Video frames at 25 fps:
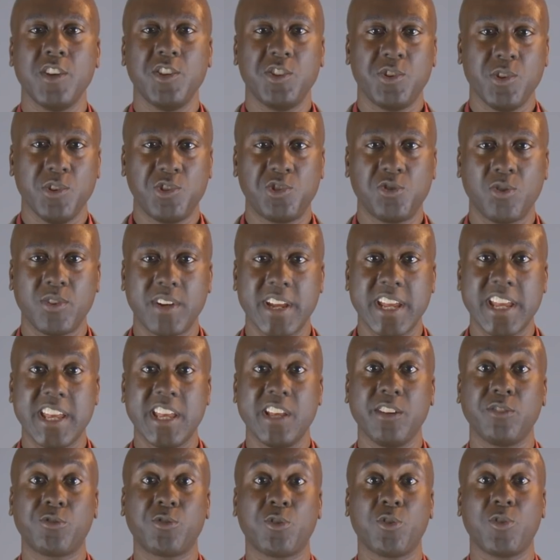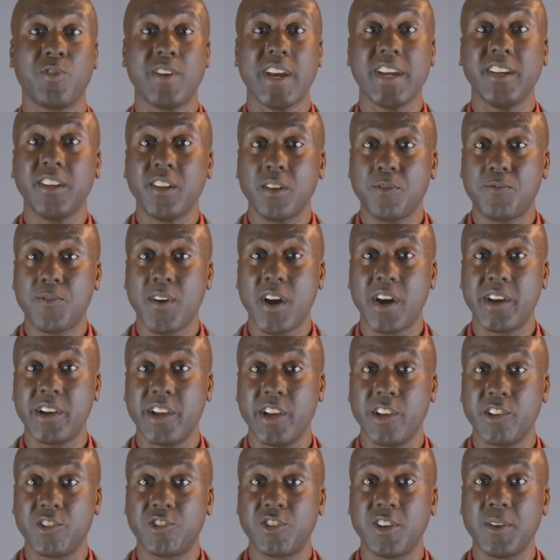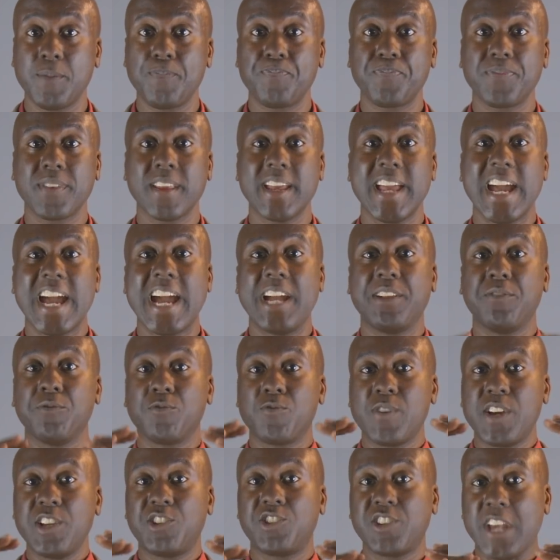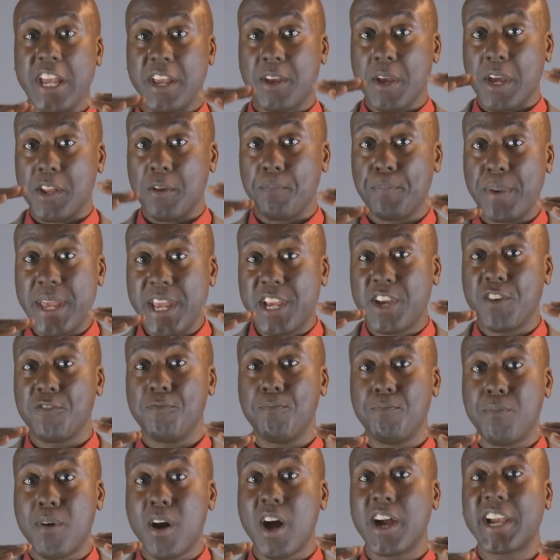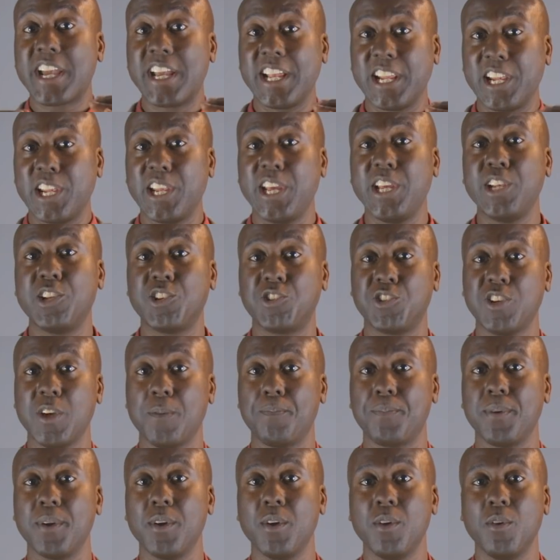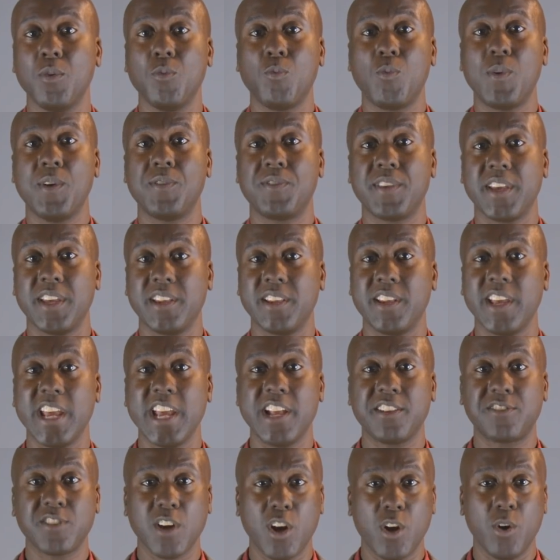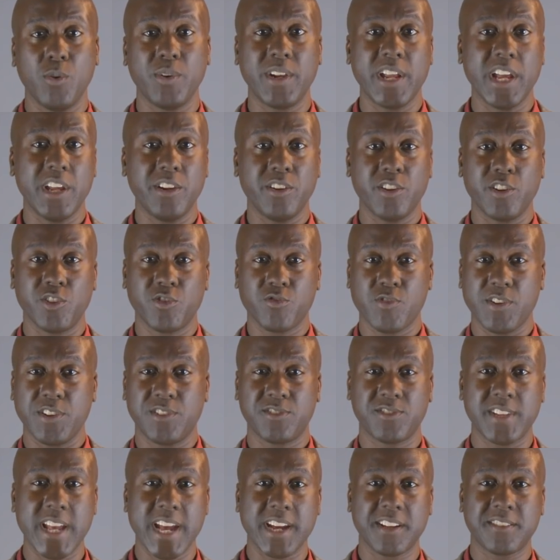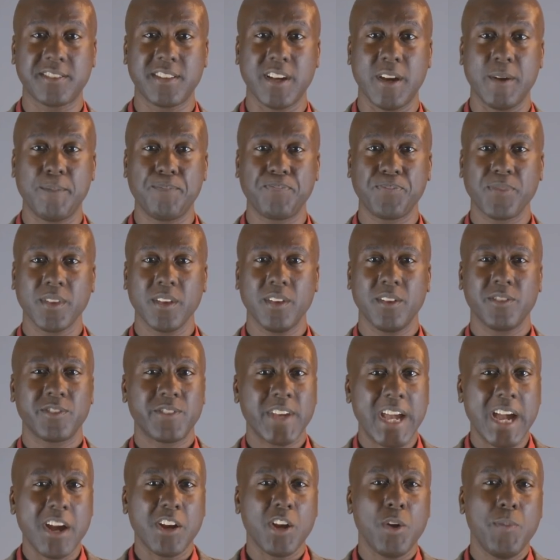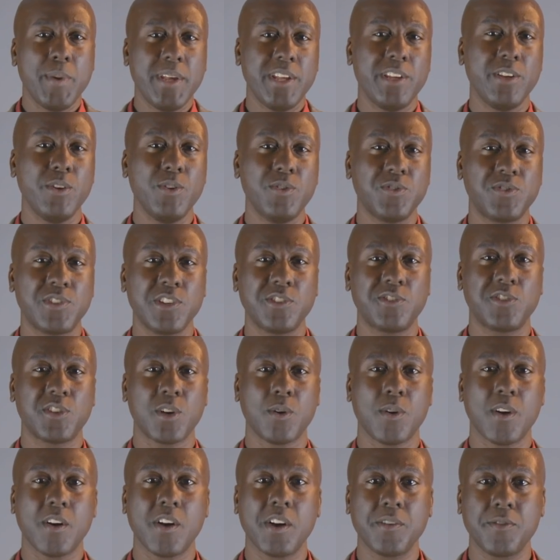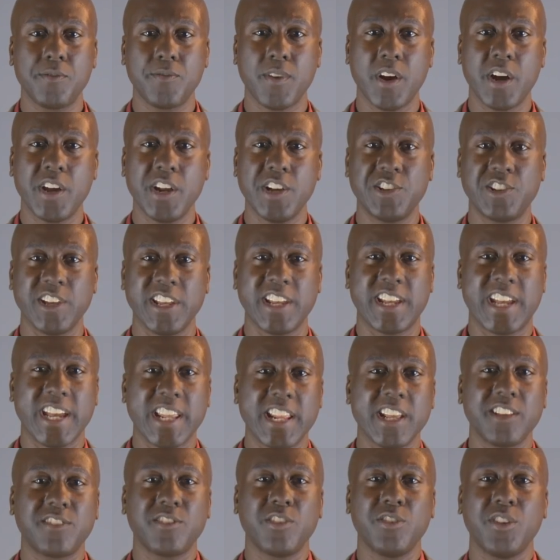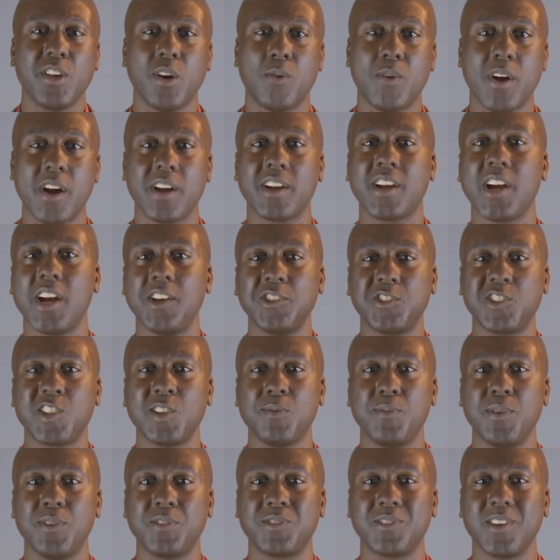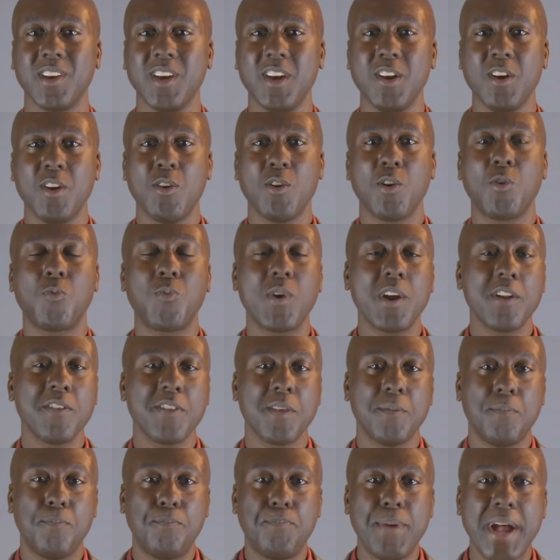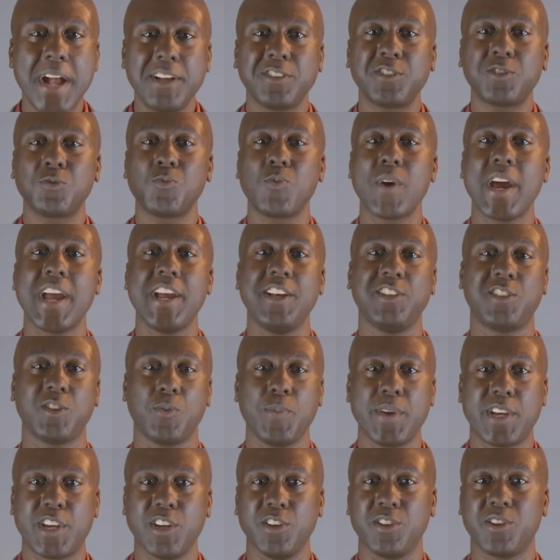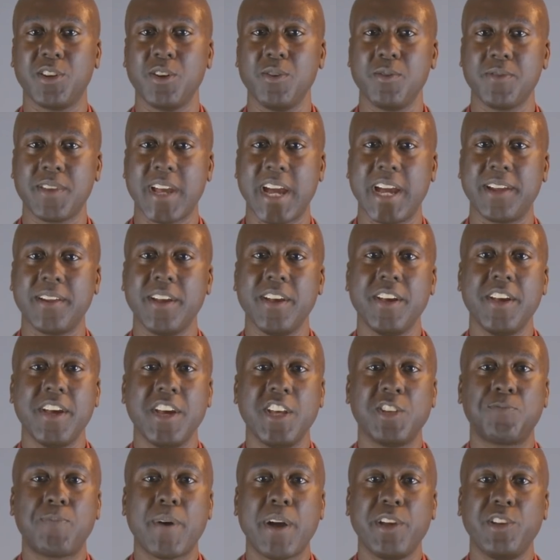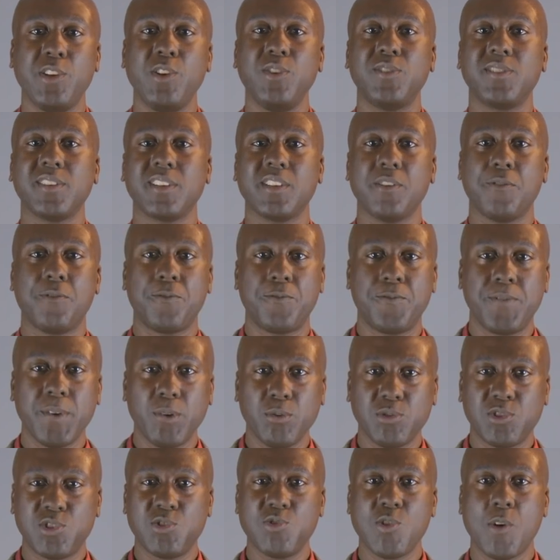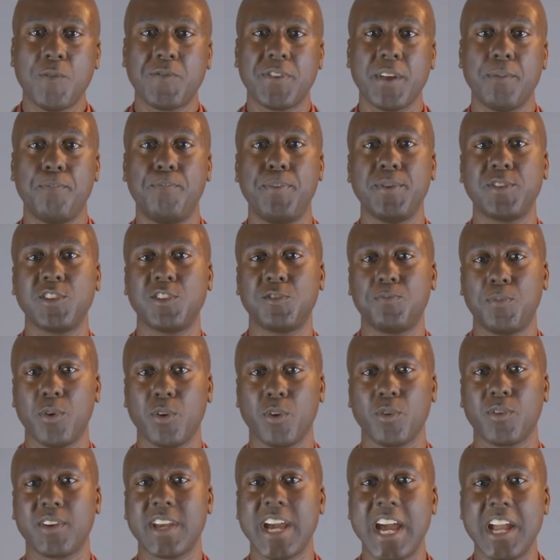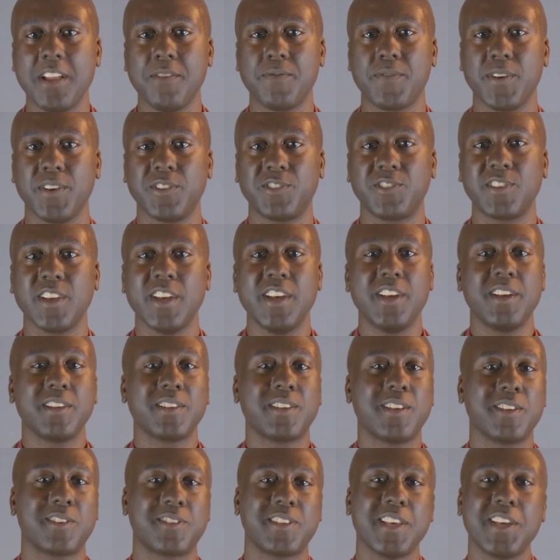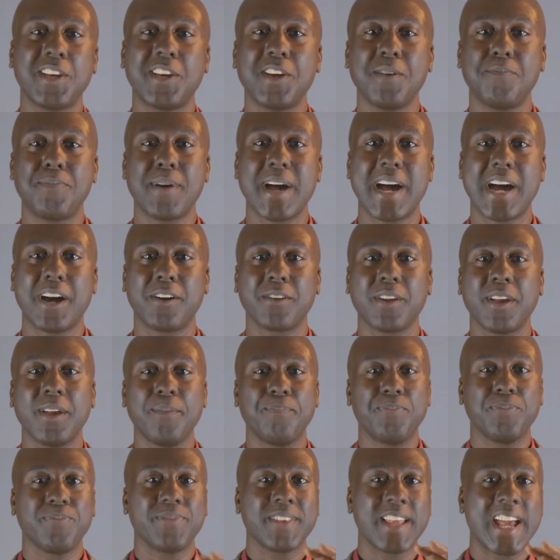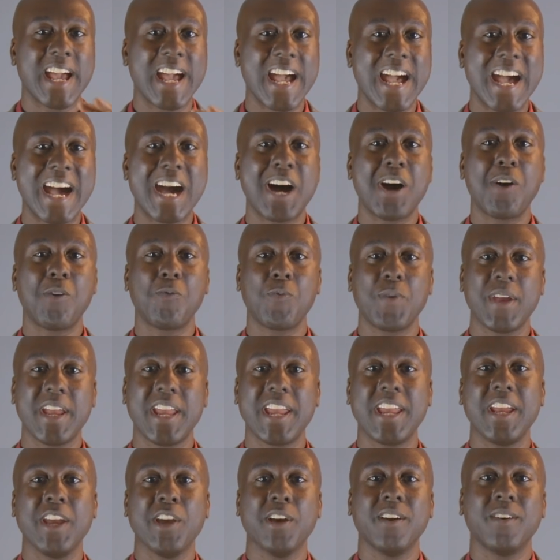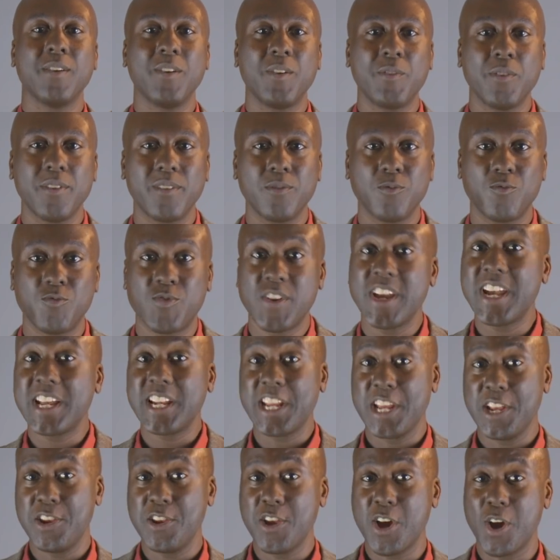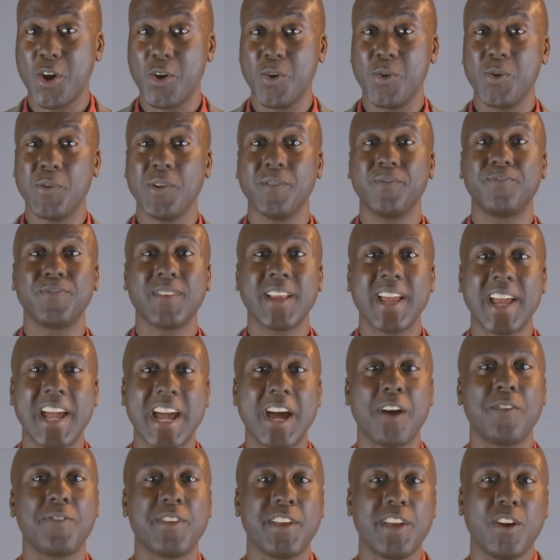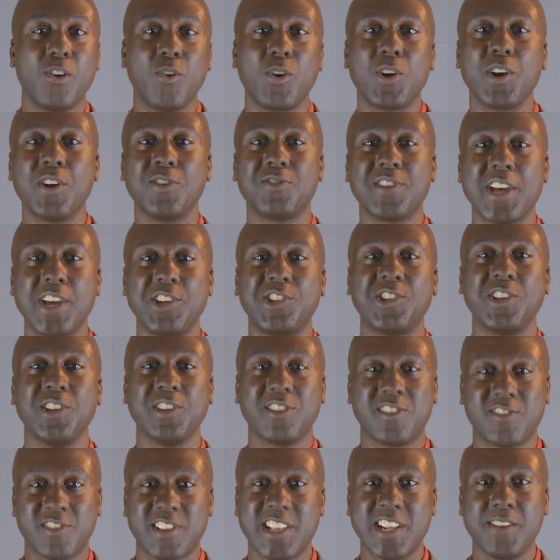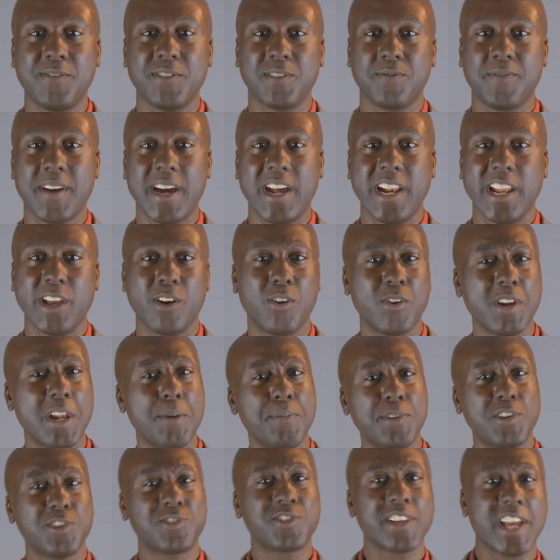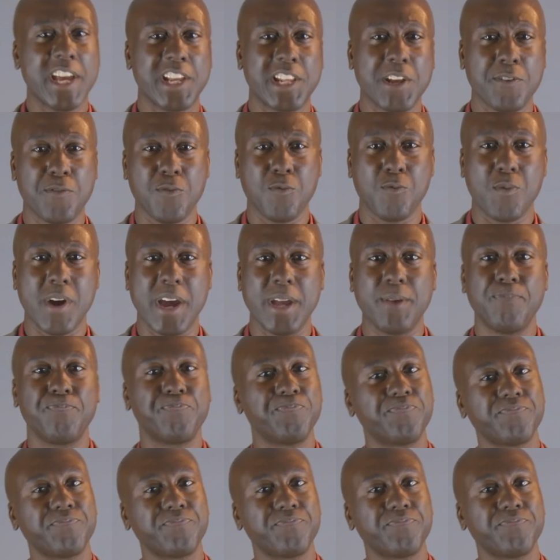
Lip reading: to ensure that it can create advantage and reach a kind of peak of market leadership within its own industry sector. So how can we use this to our advantage in getting to know our customers? Well, one of the best ways that we can do that is by using the filter of the business model canvas to think about how we really know how the organization delivers value. Or let me just say it a different way.